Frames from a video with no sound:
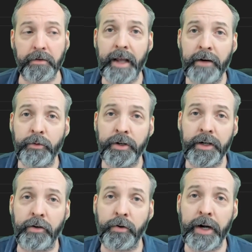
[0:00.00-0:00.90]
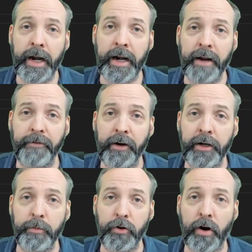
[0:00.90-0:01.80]
Then we're gonna create a
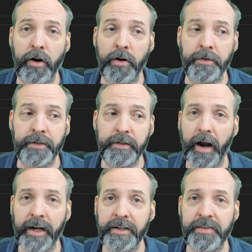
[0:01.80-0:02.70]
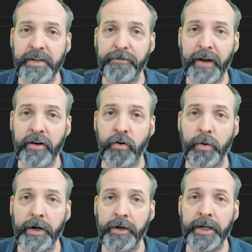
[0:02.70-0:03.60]
variable called inc fail
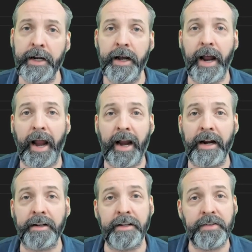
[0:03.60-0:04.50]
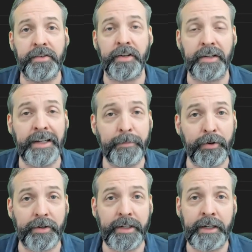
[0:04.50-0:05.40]
query and this is
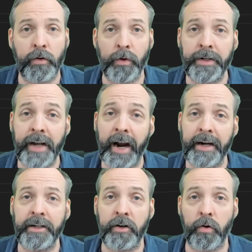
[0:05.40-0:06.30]
deliberately going to add an